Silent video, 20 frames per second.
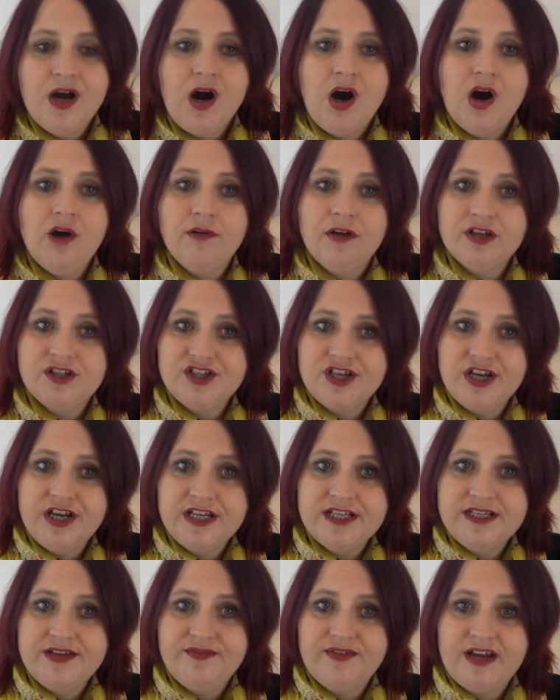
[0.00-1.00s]
Or
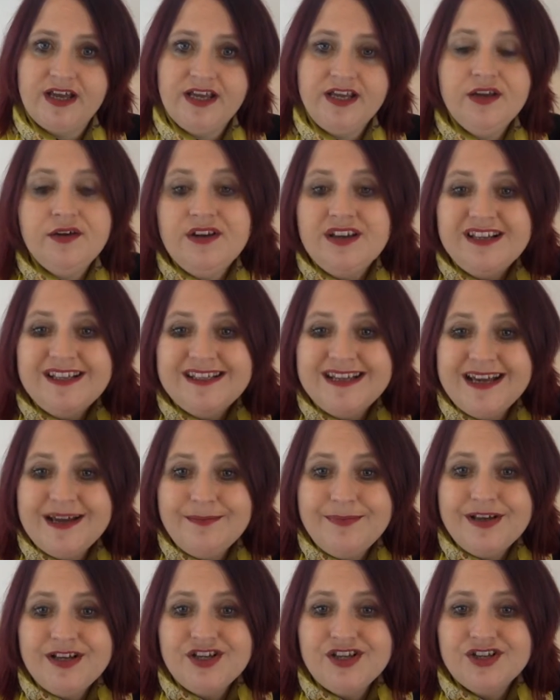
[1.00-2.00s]
alternatively, you can
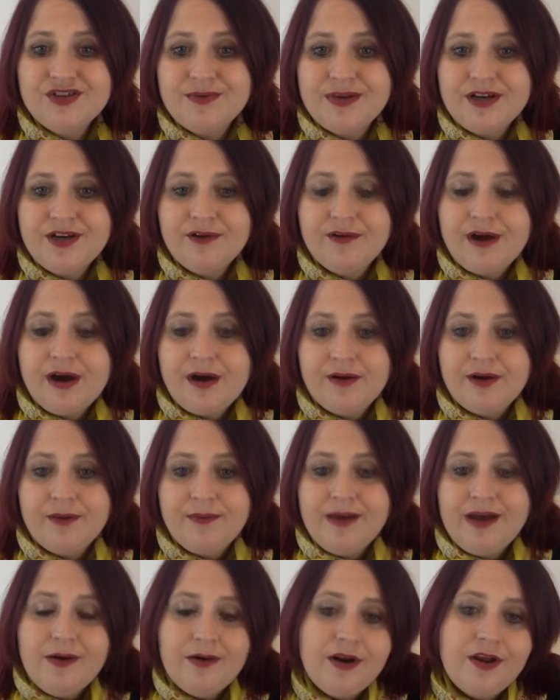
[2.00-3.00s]
take pictures when you're out and
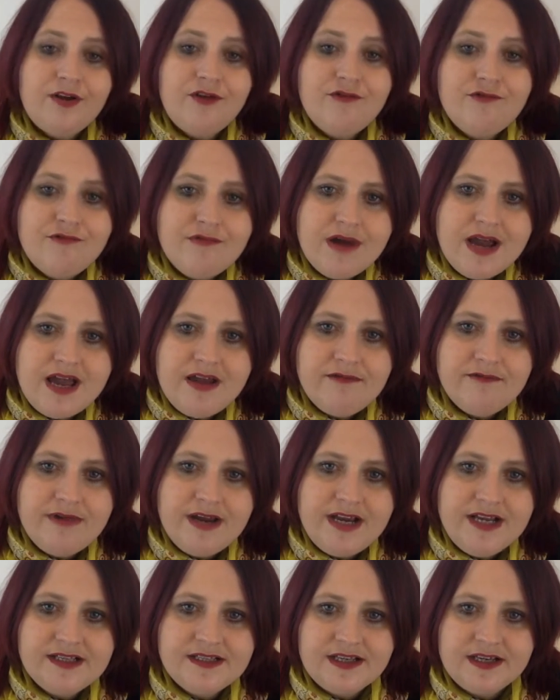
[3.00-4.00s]
about, and a great
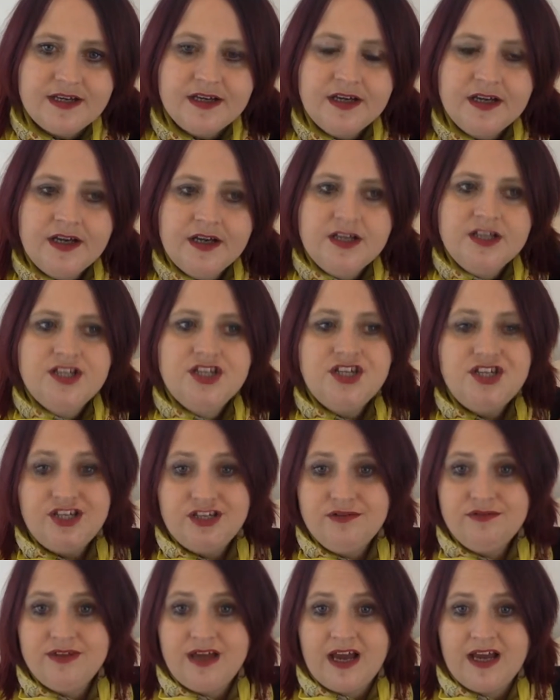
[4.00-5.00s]
reason to
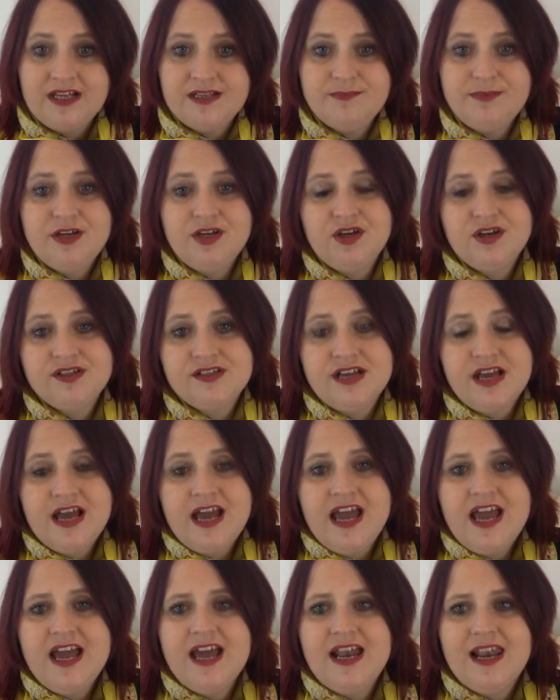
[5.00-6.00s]
do that is because
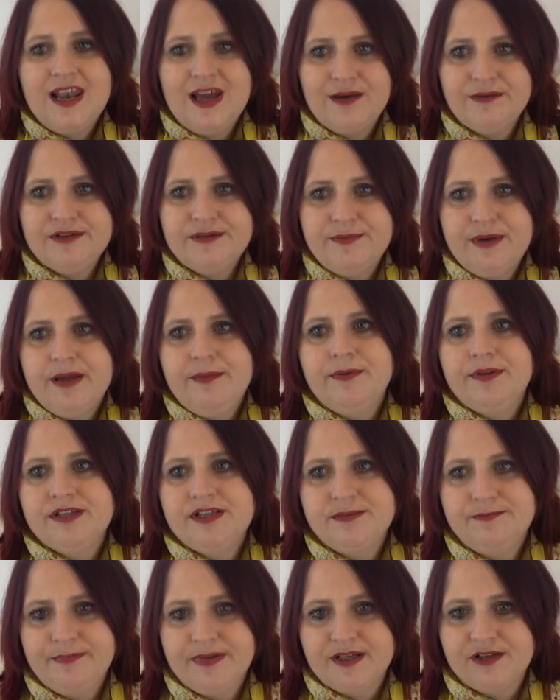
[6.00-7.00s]
it allows people
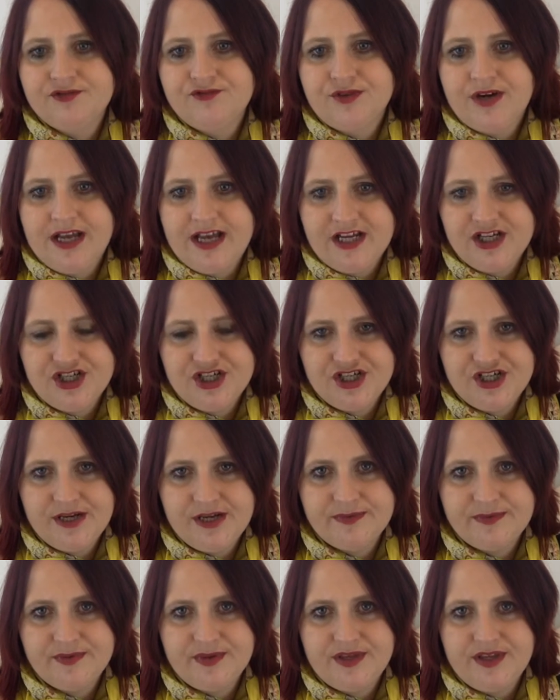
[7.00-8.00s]
to build
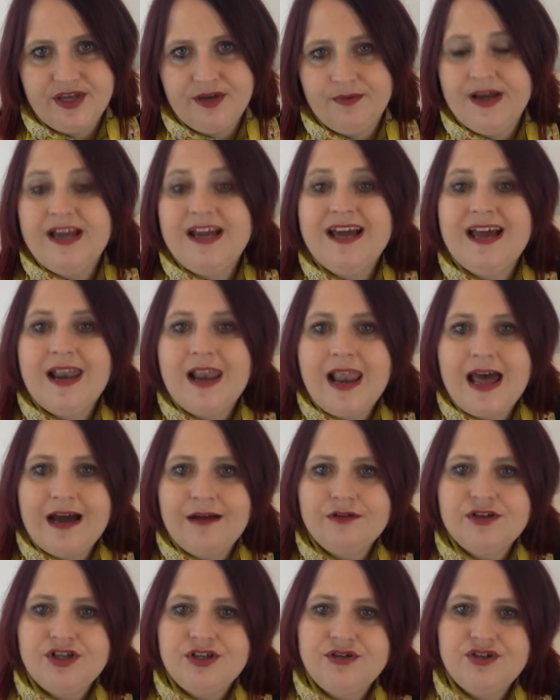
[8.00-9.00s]
relationships with you. It
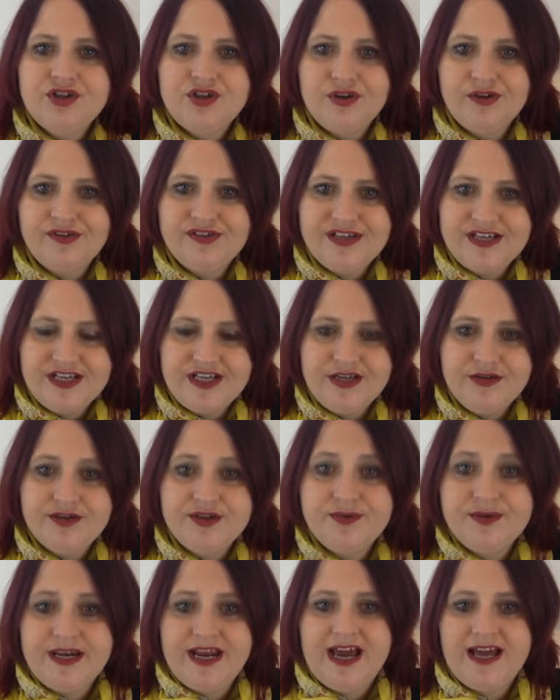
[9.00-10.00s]
allows you to continue
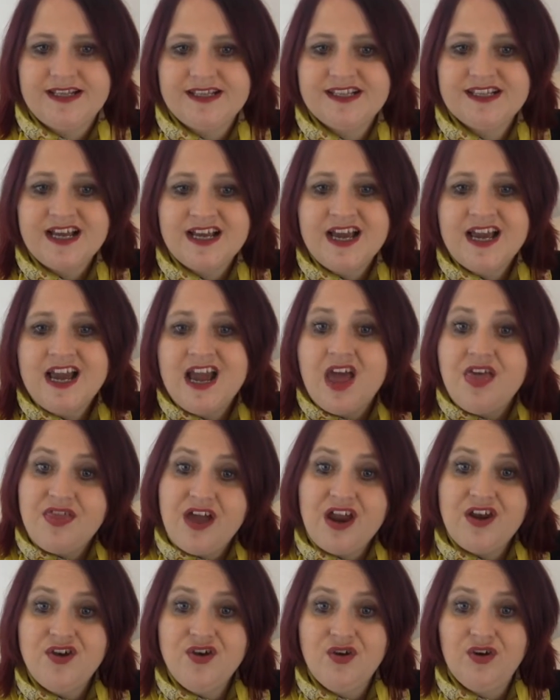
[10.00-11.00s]
to enhance
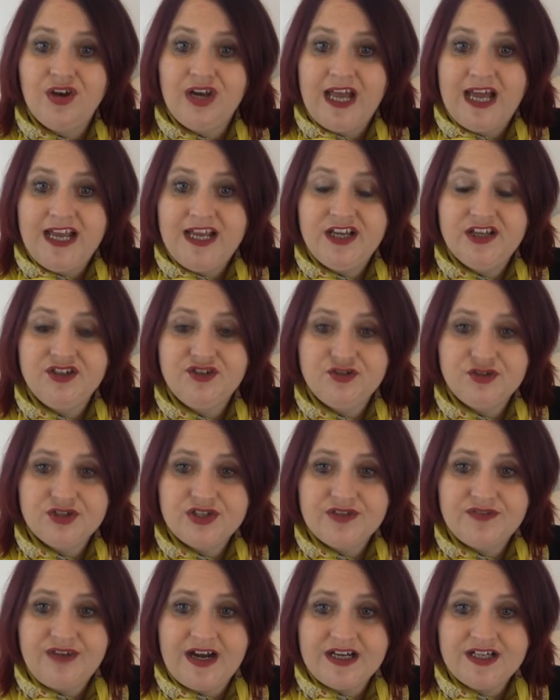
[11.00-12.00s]
that know, like and
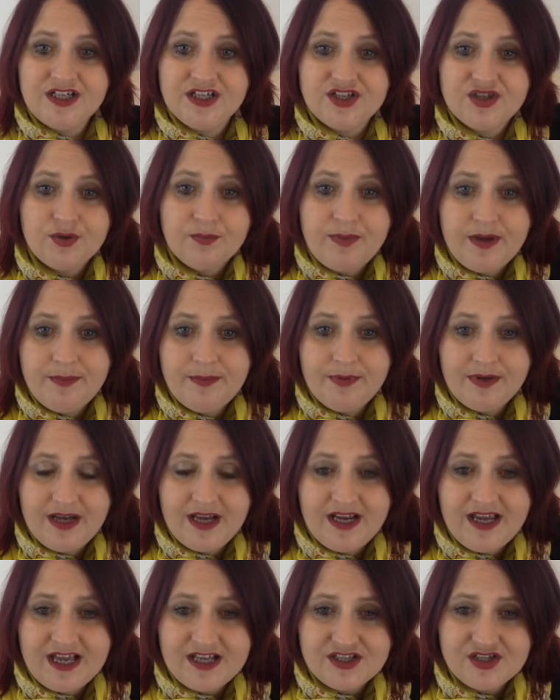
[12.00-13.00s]
trust factor, so people
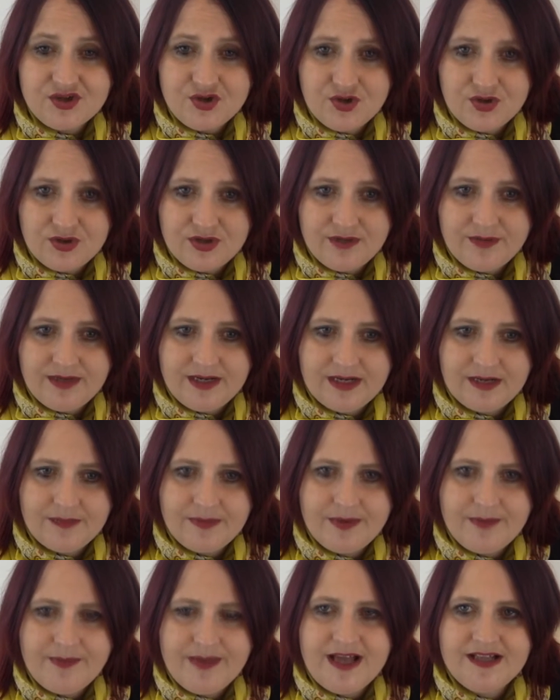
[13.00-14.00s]
can get to know you a little
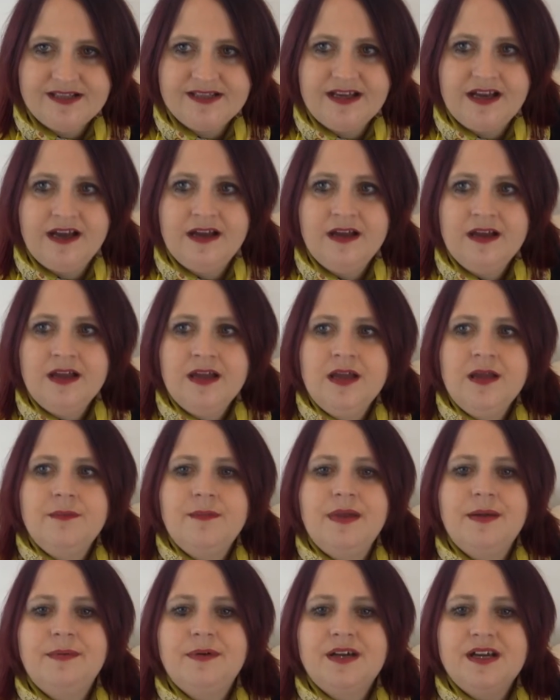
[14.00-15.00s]
bit better.
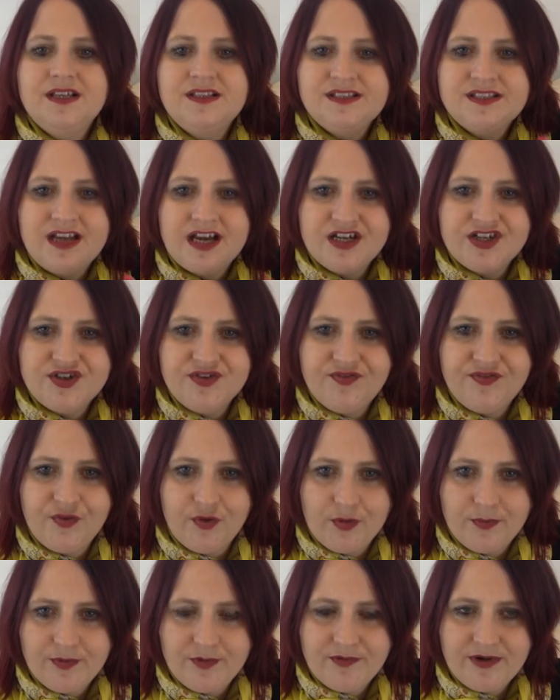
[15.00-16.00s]
People can start to
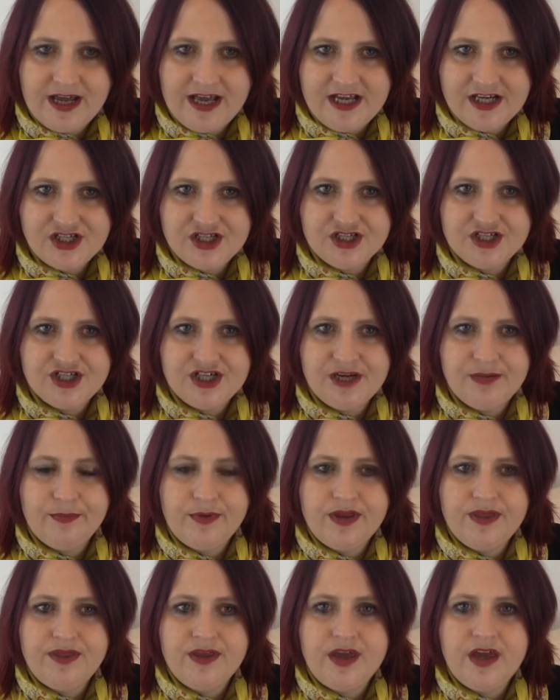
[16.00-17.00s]
form a relationship
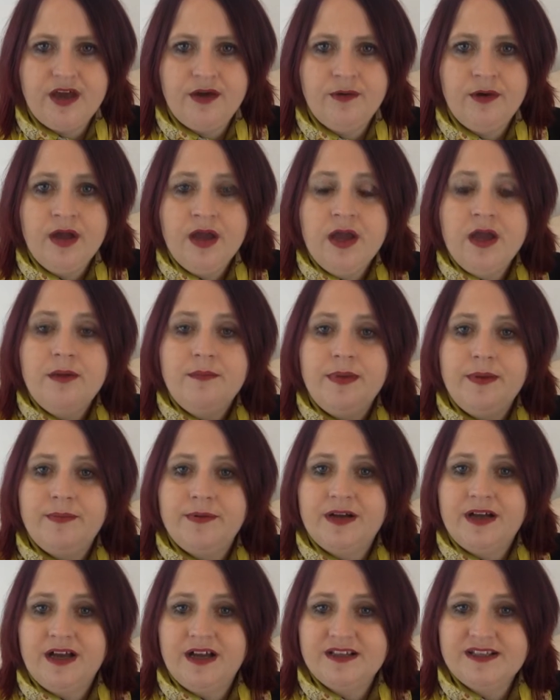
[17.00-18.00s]
with you.
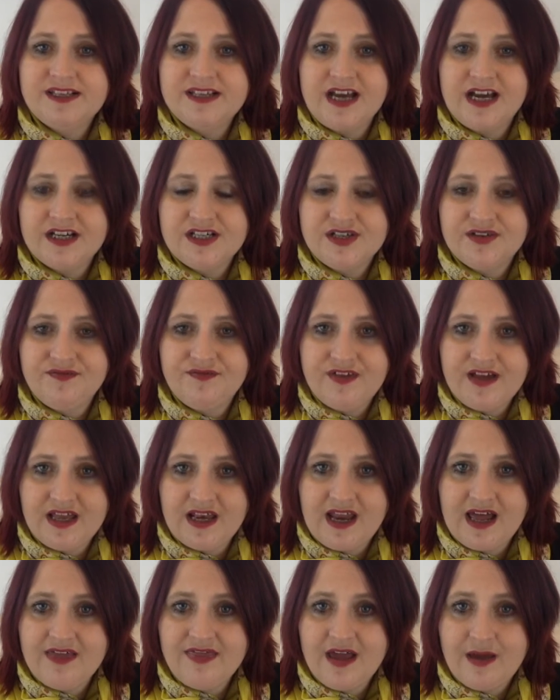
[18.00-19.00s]
People can start to feel
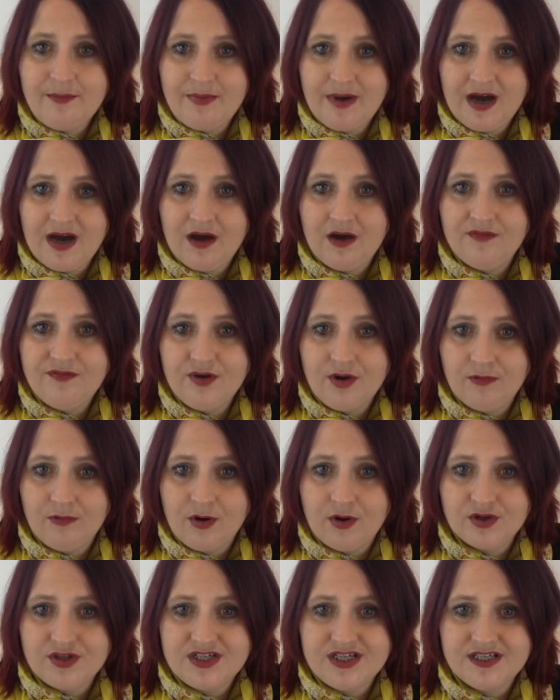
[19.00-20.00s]
like they're part of your
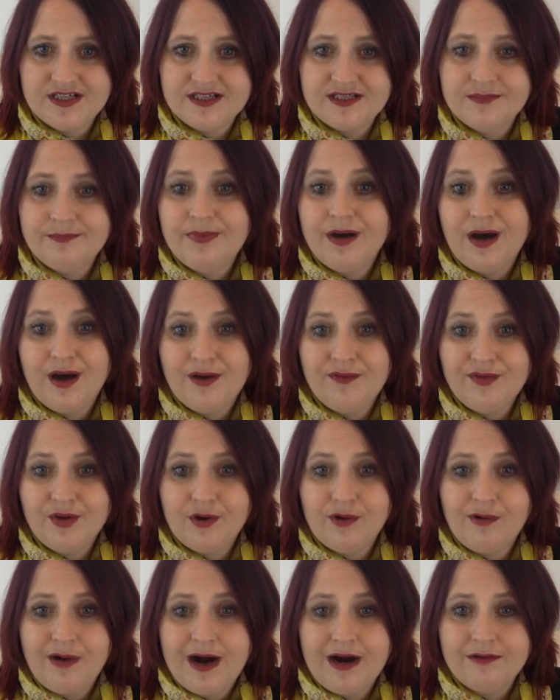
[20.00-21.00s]
audience and part of your
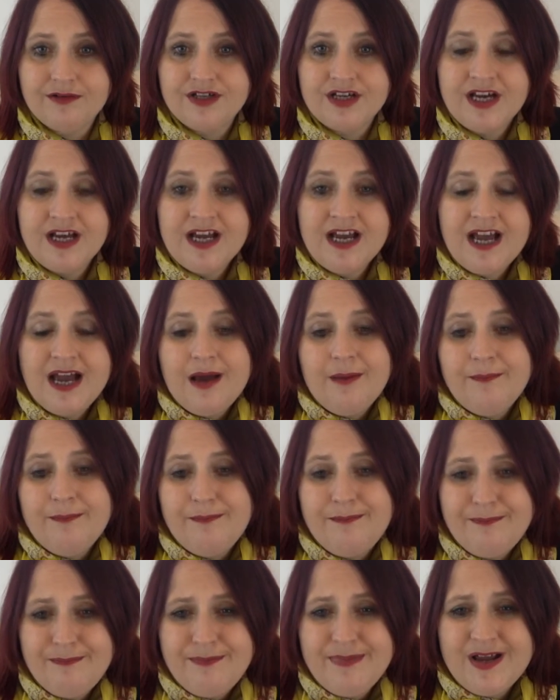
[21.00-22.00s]
crowd and
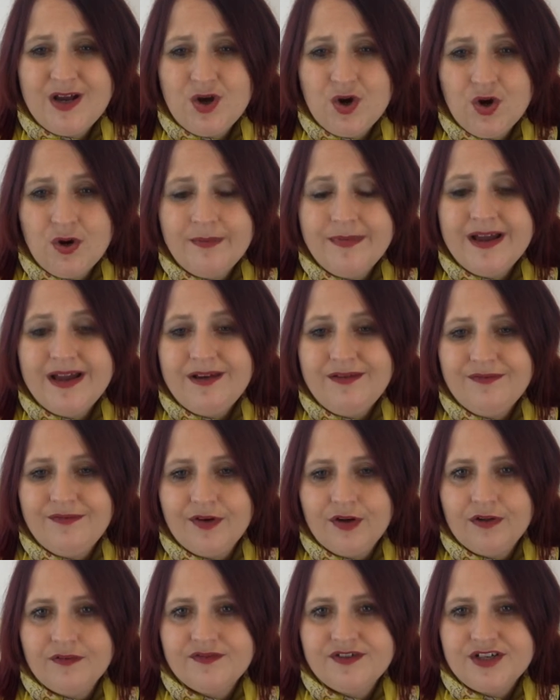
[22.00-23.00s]
become
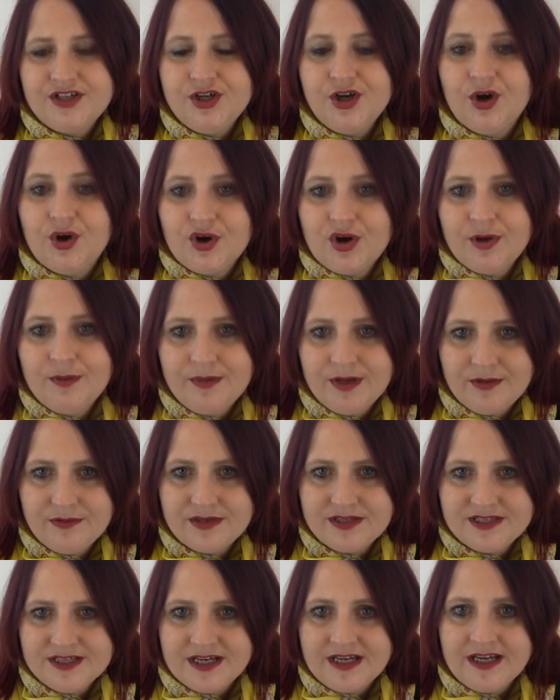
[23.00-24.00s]
involved in your
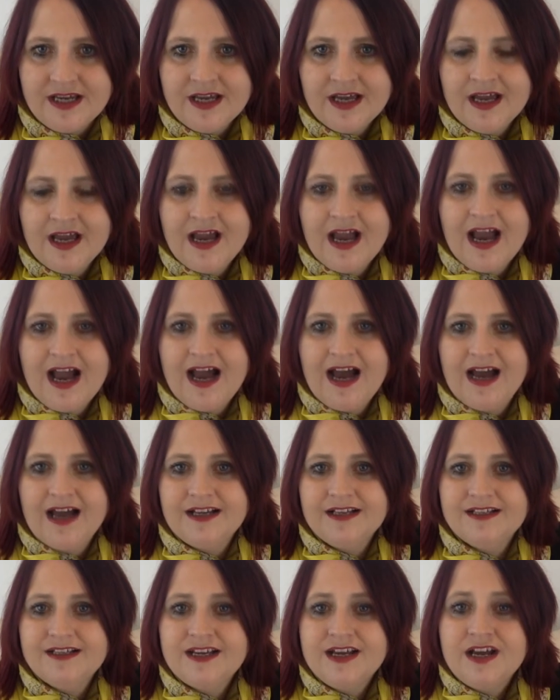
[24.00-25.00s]
community.
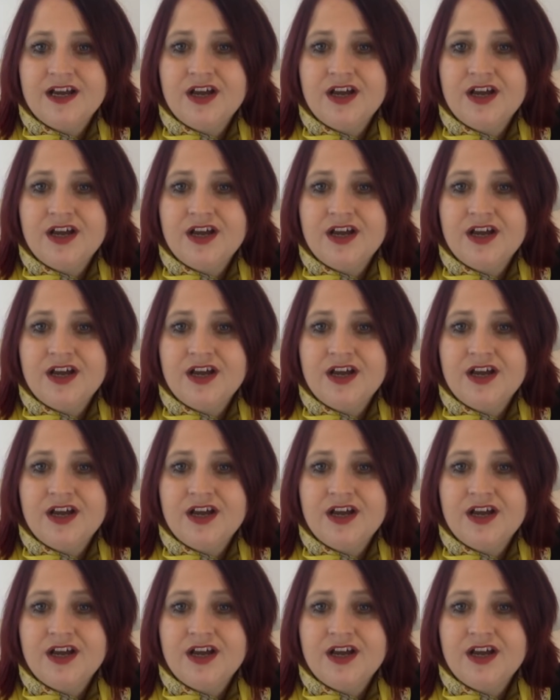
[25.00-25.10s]
And